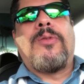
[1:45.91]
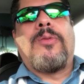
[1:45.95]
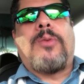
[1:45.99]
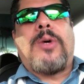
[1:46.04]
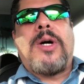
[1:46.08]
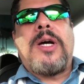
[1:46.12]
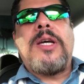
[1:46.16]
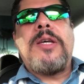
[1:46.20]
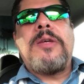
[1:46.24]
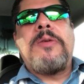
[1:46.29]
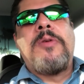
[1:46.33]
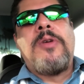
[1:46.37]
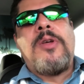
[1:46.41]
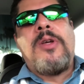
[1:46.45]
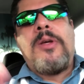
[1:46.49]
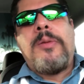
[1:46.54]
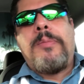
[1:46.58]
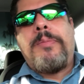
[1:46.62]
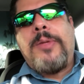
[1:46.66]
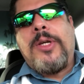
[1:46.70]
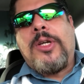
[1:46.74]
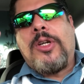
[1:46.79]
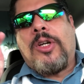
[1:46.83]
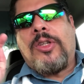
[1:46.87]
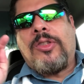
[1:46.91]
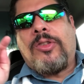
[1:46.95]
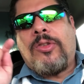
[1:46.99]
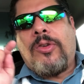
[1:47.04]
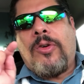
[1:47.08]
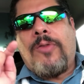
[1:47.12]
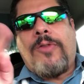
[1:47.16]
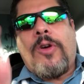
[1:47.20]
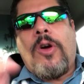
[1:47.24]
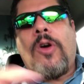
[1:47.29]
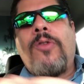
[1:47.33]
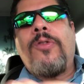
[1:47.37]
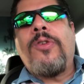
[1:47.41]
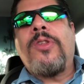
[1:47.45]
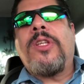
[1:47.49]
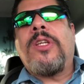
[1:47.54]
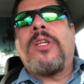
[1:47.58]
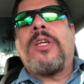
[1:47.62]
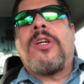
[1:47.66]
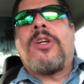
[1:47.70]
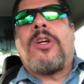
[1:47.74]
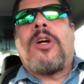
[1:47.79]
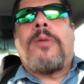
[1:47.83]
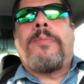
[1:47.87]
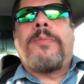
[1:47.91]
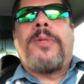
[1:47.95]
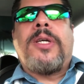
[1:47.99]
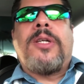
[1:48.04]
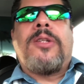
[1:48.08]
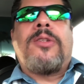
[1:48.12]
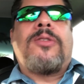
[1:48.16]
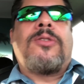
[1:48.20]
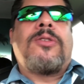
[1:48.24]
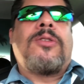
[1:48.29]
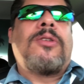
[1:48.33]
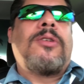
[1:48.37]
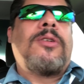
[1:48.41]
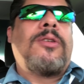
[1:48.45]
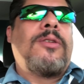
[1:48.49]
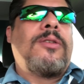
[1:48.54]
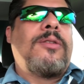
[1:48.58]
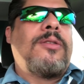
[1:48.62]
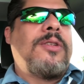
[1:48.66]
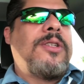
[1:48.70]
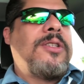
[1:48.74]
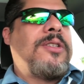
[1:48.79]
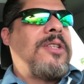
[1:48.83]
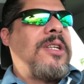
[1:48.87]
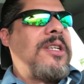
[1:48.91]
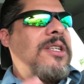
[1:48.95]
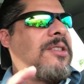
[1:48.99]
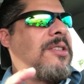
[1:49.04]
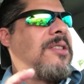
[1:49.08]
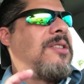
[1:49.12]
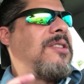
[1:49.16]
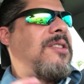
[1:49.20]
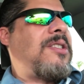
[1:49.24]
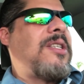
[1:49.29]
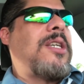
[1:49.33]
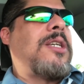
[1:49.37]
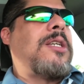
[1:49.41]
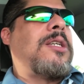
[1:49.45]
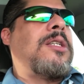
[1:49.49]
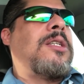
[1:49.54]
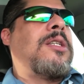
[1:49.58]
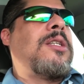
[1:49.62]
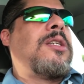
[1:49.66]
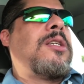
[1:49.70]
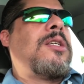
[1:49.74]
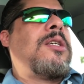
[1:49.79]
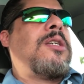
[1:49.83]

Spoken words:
Why? Because of over-the-air updates. This thing is insane.